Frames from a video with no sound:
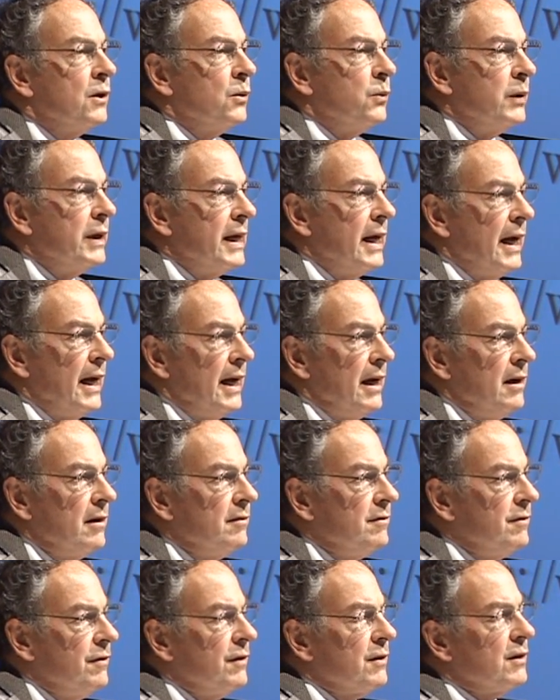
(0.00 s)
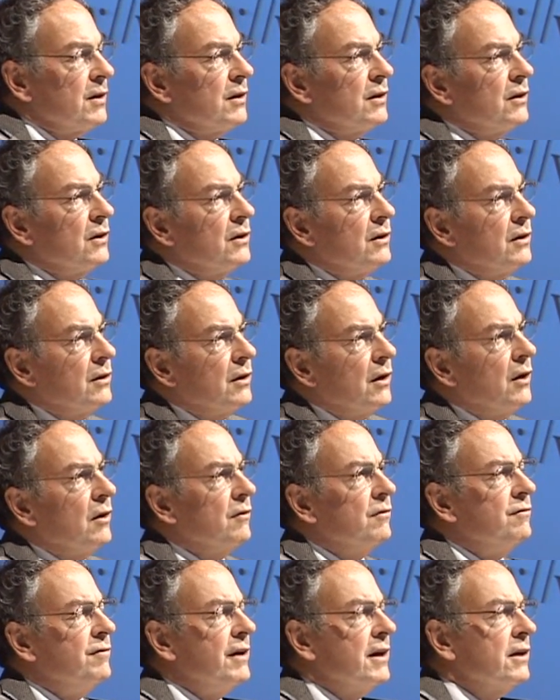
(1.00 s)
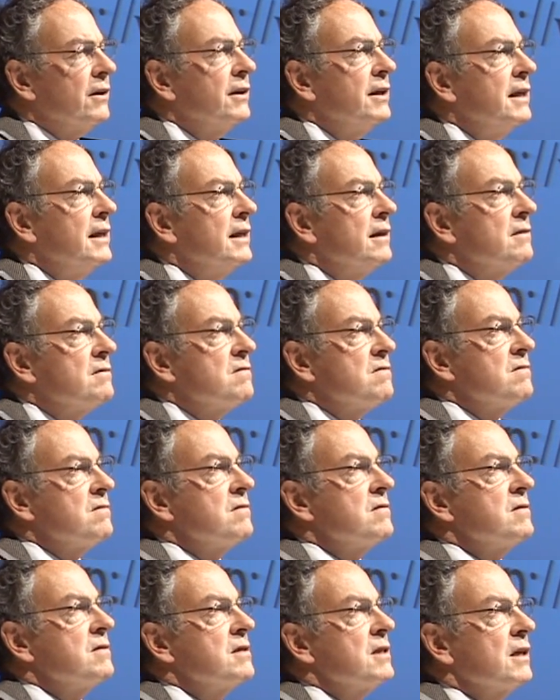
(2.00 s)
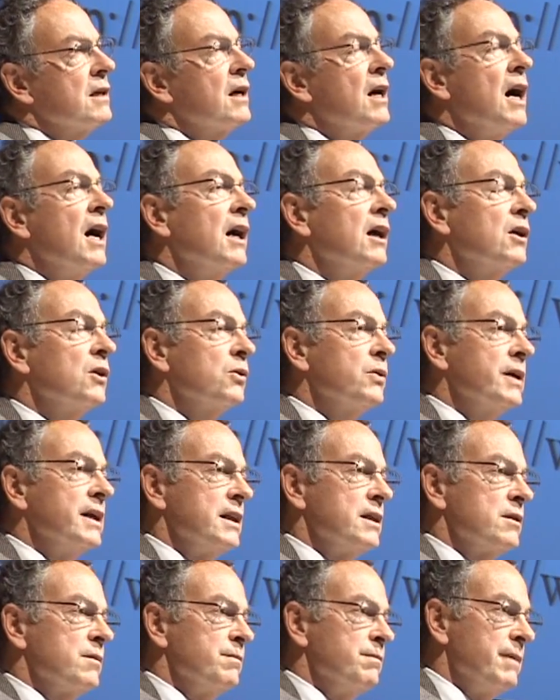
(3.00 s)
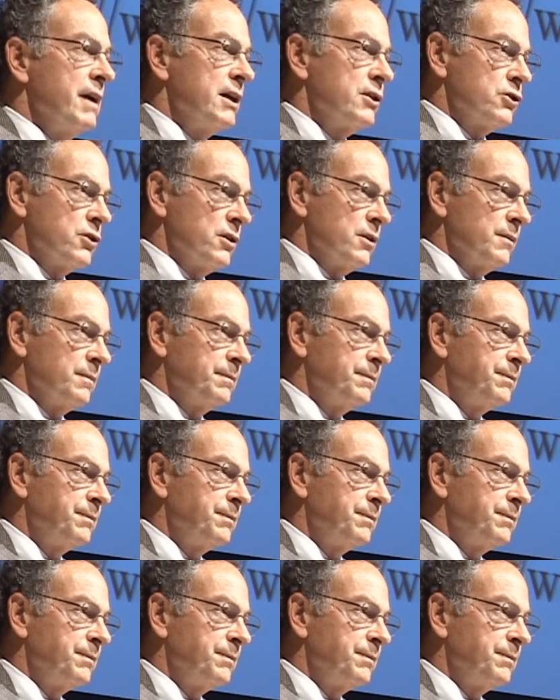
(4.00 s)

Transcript: We have a very concrete measure